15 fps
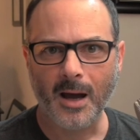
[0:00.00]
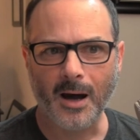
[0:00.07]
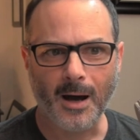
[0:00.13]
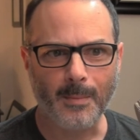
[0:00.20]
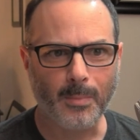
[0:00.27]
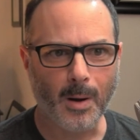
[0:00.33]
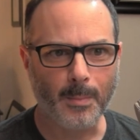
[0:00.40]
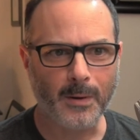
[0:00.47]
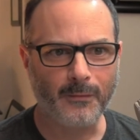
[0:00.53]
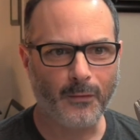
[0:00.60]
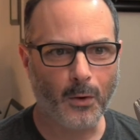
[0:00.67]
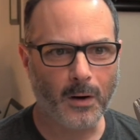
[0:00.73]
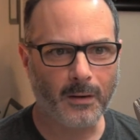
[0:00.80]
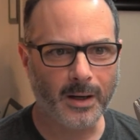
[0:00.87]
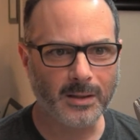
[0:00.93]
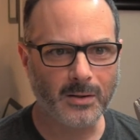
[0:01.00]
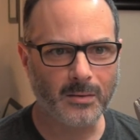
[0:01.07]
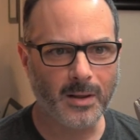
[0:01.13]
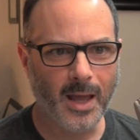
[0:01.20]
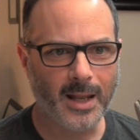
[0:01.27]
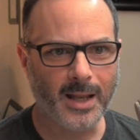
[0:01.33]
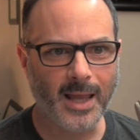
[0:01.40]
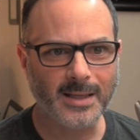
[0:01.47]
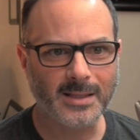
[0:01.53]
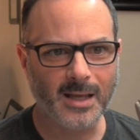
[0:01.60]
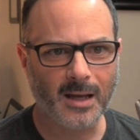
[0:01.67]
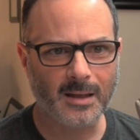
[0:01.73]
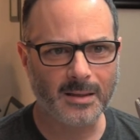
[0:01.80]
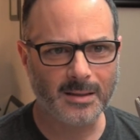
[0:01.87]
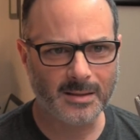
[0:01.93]
Uh, but before I do that, hey,
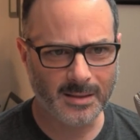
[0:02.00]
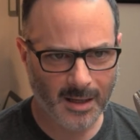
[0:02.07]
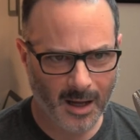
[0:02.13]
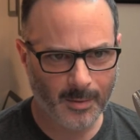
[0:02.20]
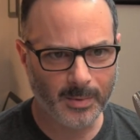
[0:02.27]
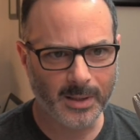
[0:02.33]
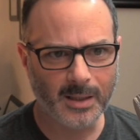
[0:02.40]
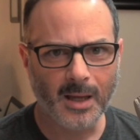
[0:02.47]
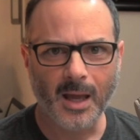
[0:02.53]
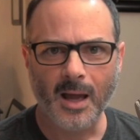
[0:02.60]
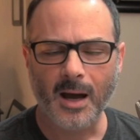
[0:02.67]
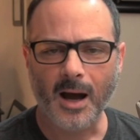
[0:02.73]
Sabi,